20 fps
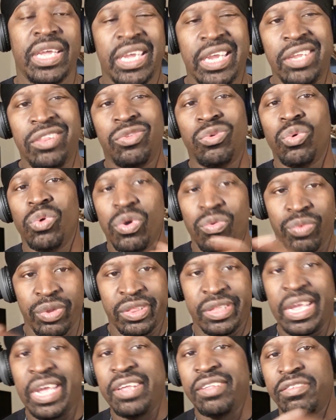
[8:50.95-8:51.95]
he doing
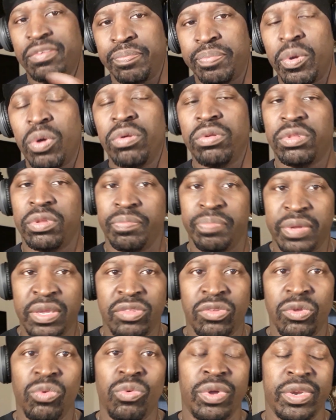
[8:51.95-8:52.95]
what they supposed to be
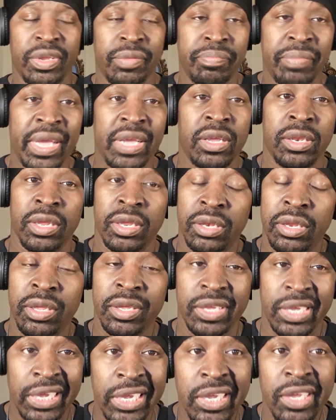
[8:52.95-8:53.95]
doing and making it
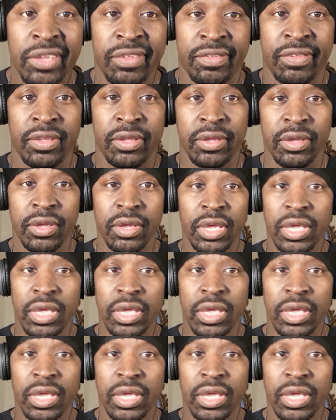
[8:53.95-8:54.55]
look easy.